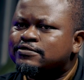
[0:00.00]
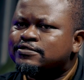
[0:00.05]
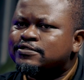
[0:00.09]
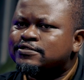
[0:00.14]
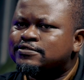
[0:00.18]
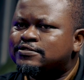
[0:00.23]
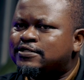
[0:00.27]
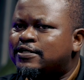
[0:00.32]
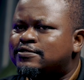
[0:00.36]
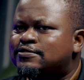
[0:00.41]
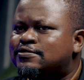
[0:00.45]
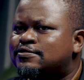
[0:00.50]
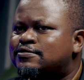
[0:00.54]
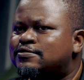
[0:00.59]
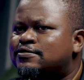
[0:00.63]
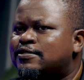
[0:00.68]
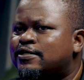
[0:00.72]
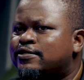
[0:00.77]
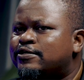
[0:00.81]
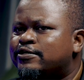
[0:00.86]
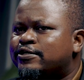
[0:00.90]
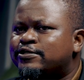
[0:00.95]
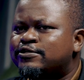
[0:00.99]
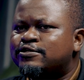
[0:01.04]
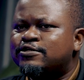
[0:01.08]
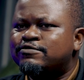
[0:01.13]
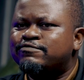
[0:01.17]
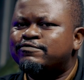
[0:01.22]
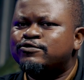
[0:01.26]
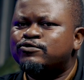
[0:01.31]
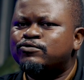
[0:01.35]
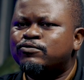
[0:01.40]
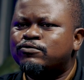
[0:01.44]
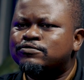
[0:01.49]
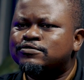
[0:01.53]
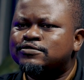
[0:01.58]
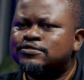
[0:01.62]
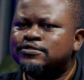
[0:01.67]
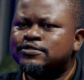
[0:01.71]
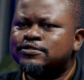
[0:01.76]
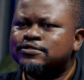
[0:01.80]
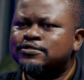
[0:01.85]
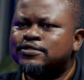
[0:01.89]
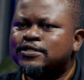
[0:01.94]
Is that an individual
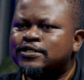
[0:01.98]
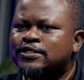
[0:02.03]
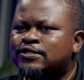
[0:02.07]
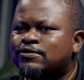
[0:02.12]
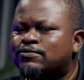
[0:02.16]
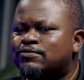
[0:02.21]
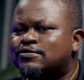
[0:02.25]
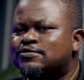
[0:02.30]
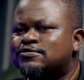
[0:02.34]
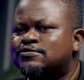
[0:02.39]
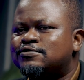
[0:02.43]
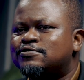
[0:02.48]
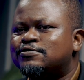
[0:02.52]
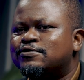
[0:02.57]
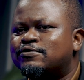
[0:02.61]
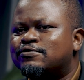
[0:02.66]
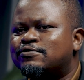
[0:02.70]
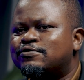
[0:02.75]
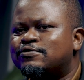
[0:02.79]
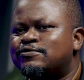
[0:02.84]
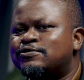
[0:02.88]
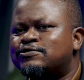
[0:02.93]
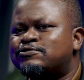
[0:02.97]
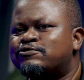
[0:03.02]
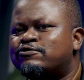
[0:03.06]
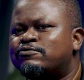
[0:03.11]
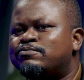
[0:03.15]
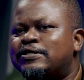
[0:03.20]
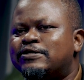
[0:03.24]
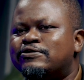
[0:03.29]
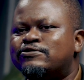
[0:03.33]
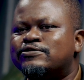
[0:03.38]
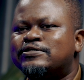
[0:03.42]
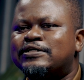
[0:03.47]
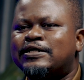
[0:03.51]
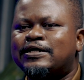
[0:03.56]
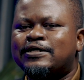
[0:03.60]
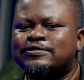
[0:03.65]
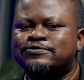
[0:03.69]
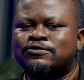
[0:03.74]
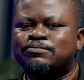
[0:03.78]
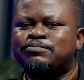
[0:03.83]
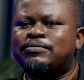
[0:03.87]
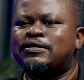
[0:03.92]
thing? I thought, the issue of
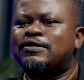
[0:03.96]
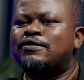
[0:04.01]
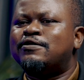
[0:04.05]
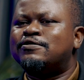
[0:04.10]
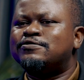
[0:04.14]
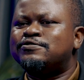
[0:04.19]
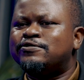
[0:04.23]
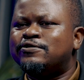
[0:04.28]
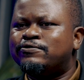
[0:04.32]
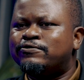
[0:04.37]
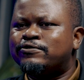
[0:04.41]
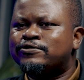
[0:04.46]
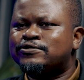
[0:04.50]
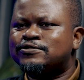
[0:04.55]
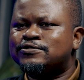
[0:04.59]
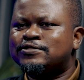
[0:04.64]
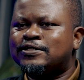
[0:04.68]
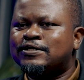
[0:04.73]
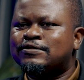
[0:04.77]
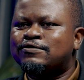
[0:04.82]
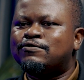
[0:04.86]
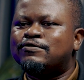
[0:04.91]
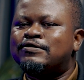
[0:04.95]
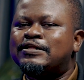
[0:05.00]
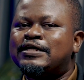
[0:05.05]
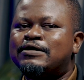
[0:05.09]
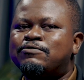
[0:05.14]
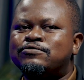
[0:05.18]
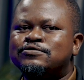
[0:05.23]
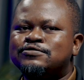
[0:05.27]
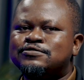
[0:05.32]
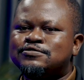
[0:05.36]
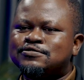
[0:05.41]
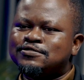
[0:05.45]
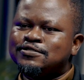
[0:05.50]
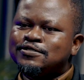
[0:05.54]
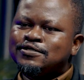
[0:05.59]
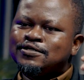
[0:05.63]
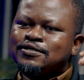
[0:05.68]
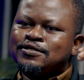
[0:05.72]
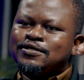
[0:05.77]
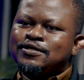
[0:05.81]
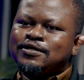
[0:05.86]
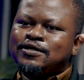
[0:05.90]
biogas or power generation, I thought that was
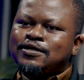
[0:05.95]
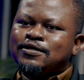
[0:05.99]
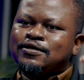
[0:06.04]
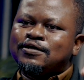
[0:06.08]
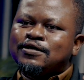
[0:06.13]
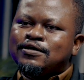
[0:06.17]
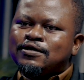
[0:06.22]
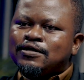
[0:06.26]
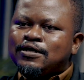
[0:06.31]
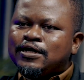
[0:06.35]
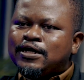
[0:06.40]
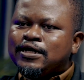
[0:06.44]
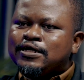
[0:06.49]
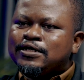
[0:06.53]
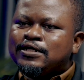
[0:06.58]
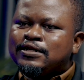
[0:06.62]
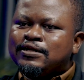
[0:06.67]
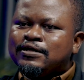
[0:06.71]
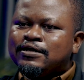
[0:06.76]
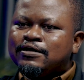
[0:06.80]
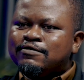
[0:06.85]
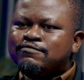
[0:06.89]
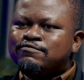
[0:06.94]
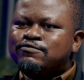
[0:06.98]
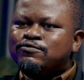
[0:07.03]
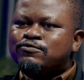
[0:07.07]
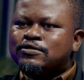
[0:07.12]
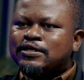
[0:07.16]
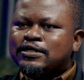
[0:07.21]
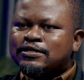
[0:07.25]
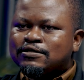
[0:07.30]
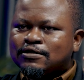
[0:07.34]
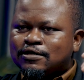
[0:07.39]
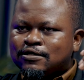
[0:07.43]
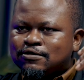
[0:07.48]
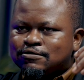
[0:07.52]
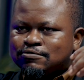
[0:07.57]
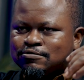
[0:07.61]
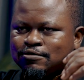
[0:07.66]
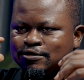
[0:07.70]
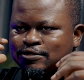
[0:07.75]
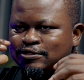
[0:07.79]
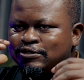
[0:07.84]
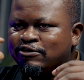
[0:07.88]
at a higher level, like
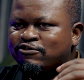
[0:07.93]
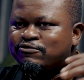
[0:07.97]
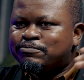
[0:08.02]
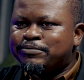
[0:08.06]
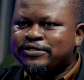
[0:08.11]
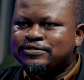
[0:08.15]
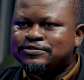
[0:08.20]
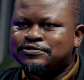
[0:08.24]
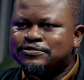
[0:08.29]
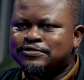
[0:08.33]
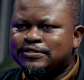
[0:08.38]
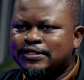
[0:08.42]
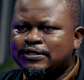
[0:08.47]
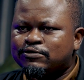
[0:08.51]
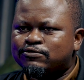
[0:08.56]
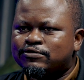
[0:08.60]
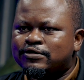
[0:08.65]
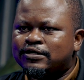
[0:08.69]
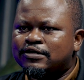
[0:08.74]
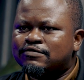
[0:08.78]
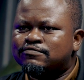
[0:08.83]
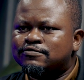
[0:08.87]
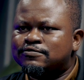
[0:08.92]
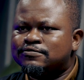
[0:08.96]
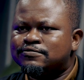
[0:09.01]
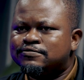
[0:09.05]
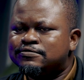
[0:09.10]
a government scale level.